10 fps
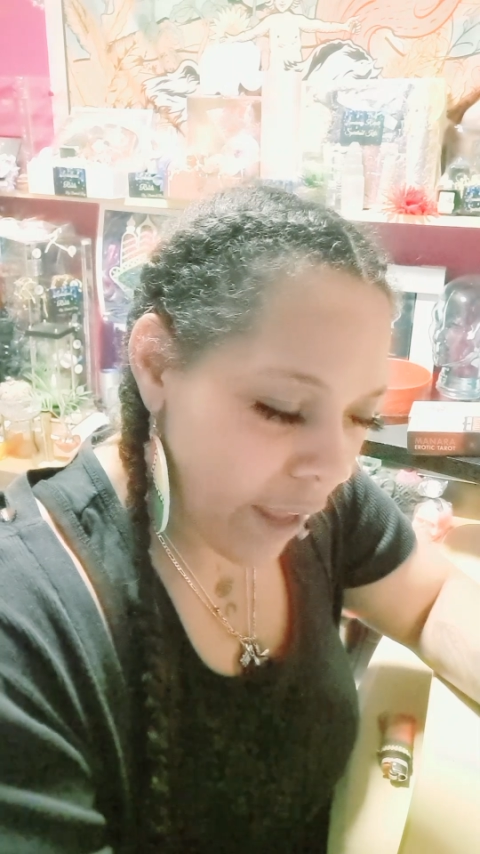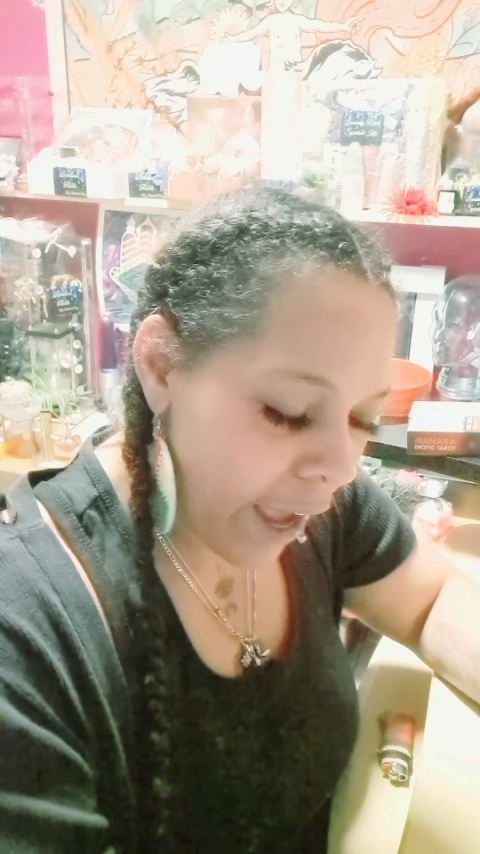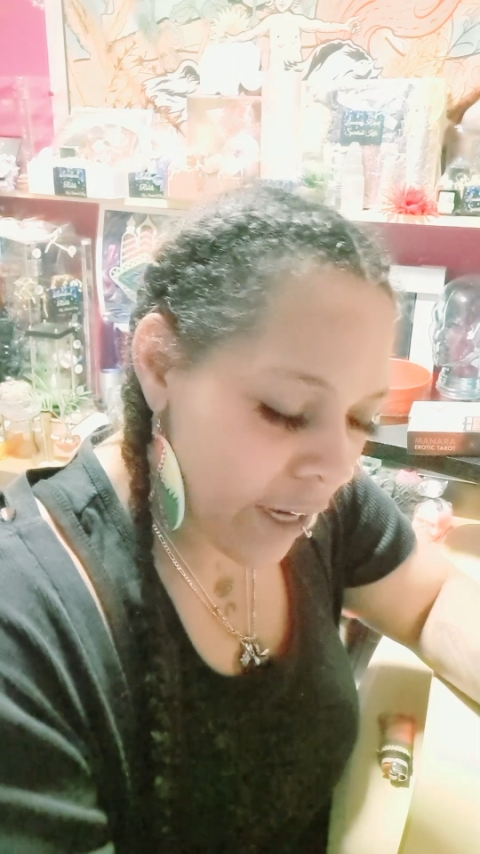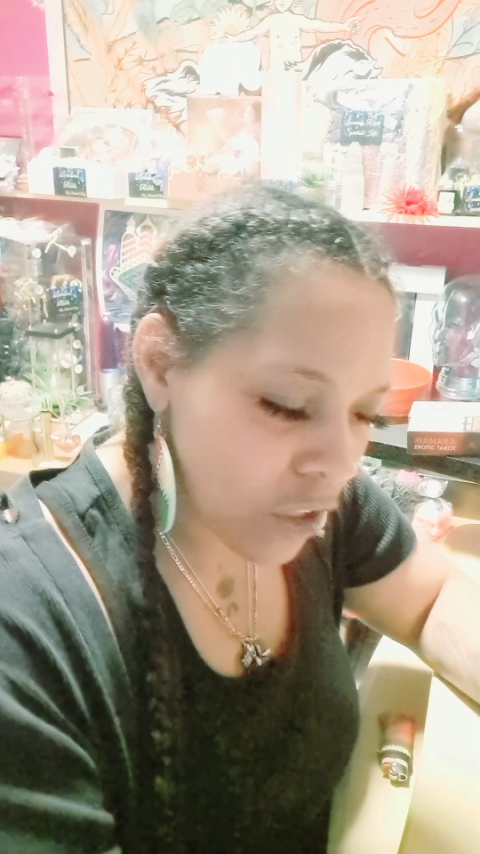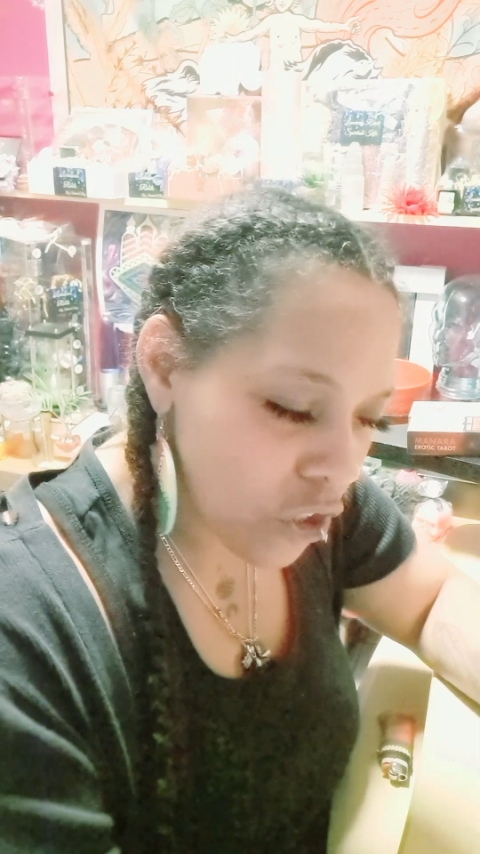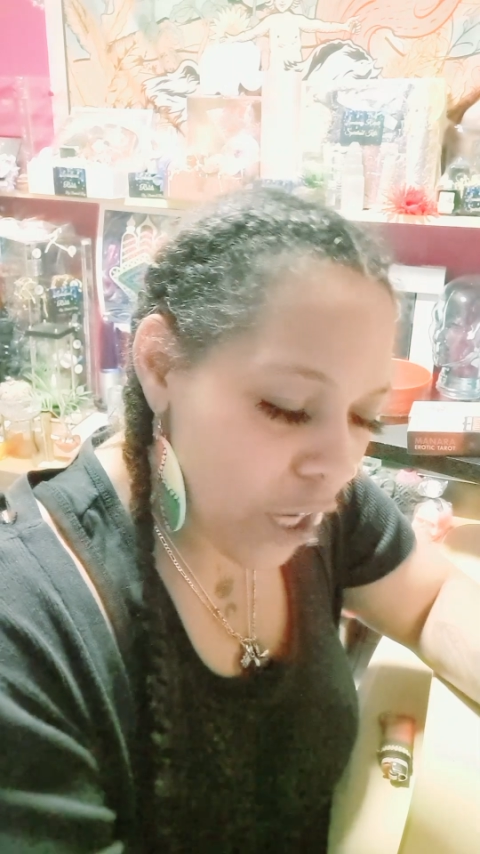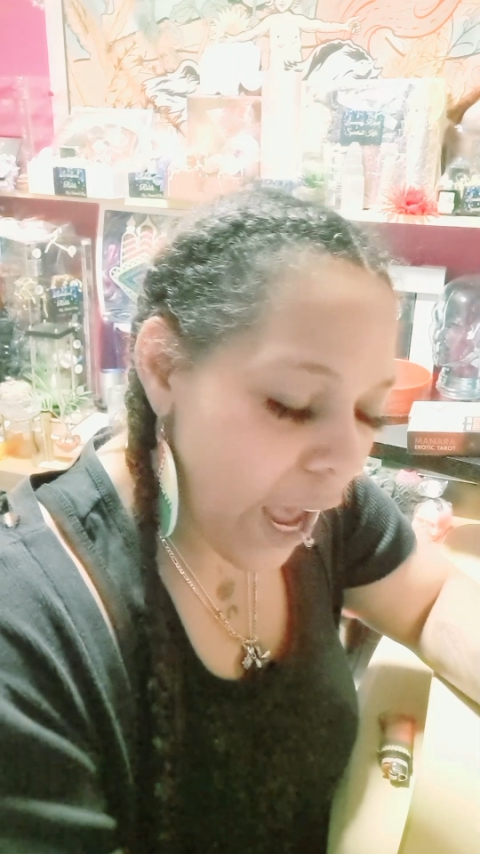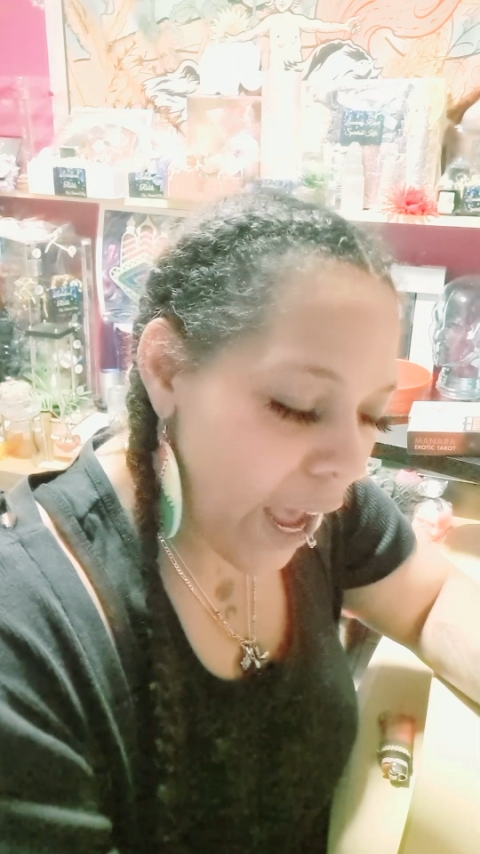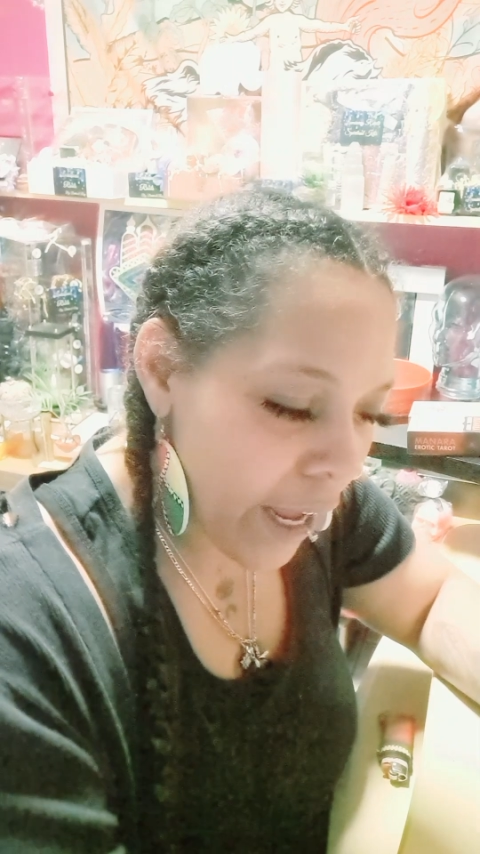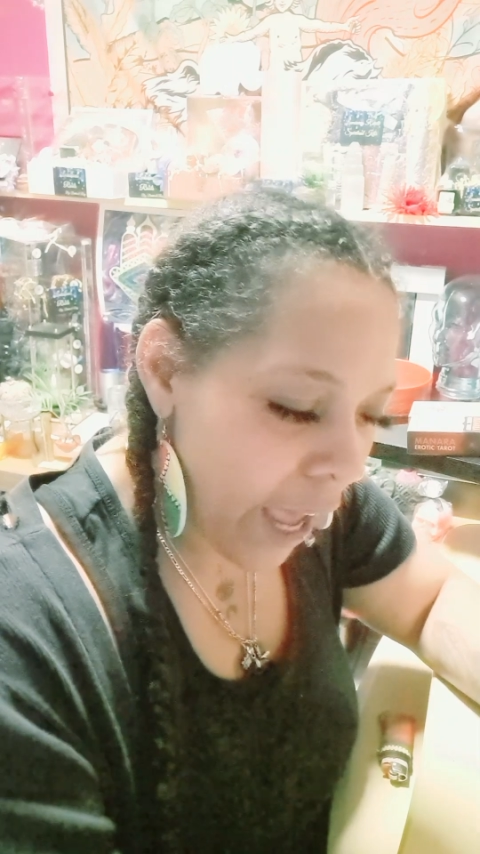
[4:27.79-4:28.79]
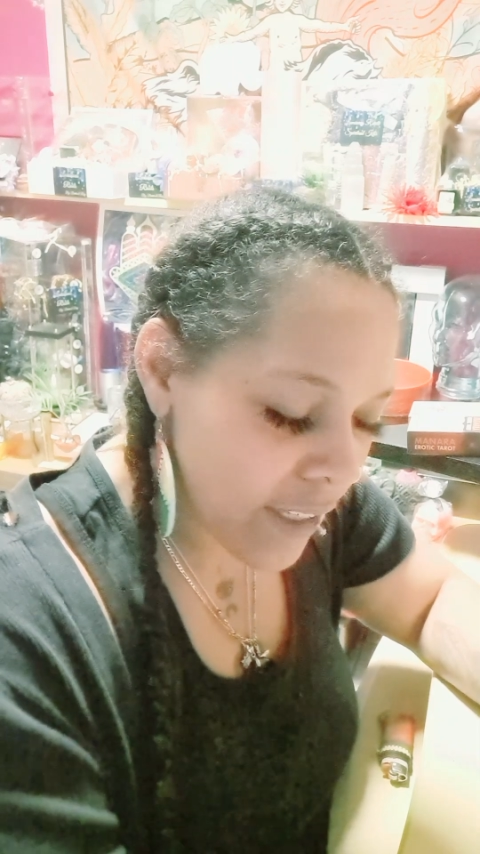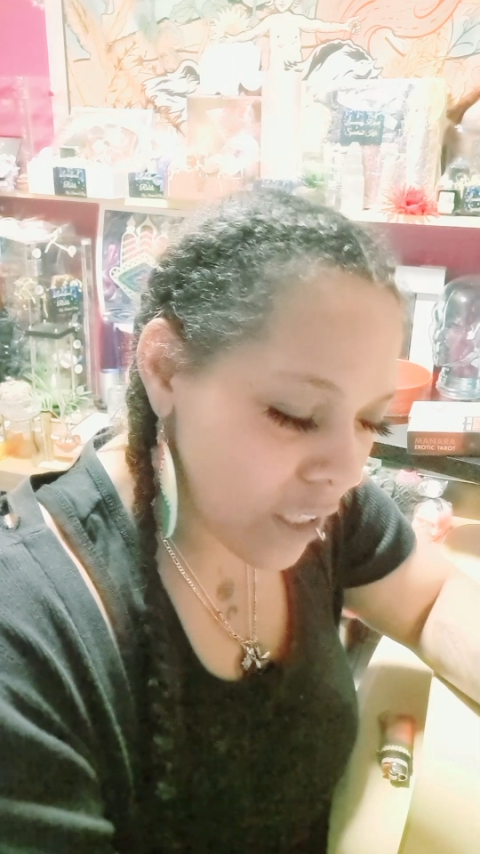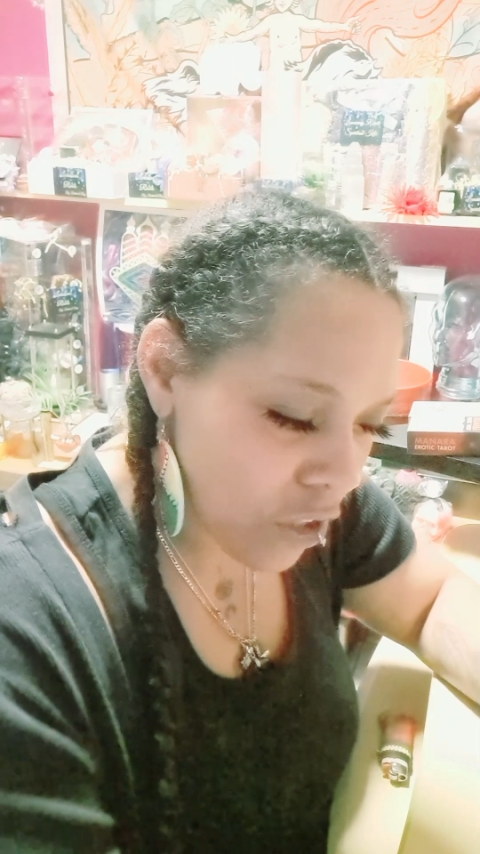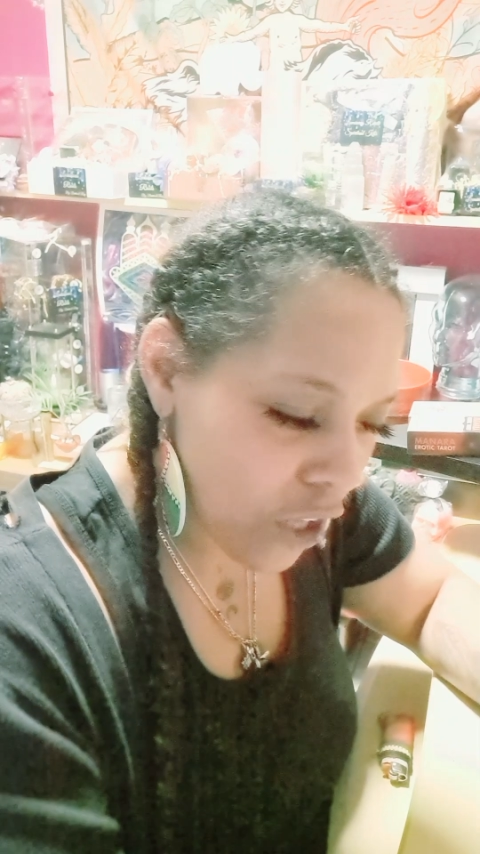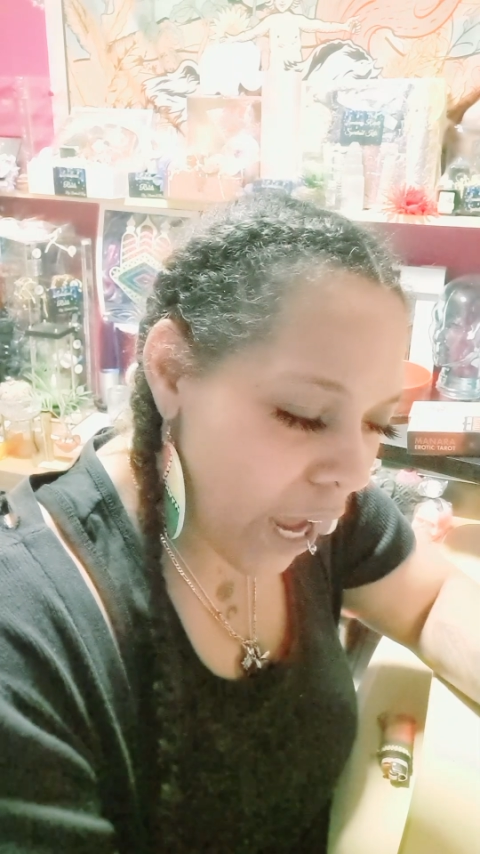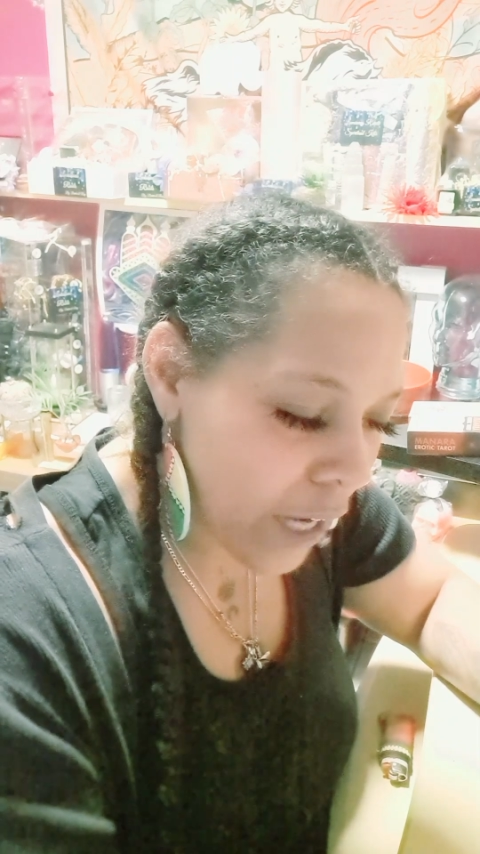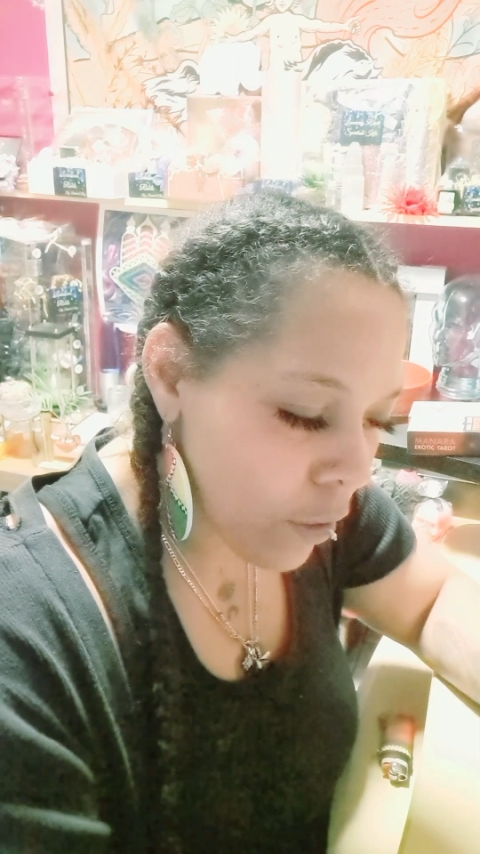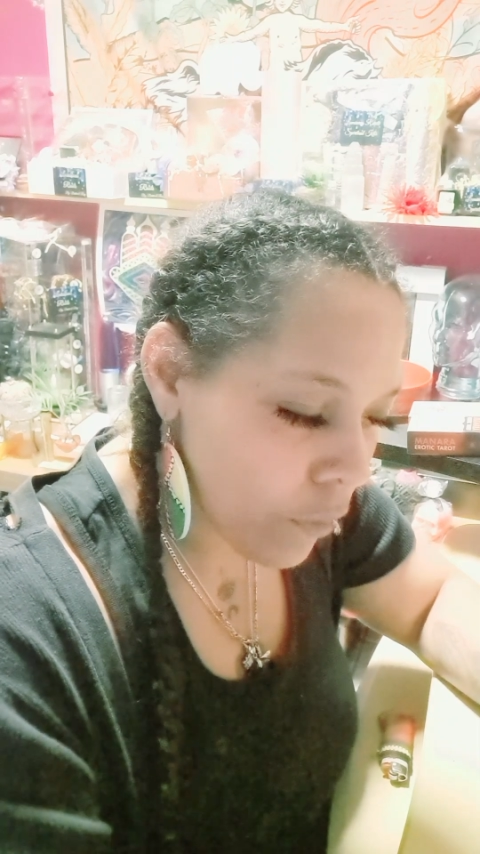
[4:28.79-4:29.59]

at a child as a child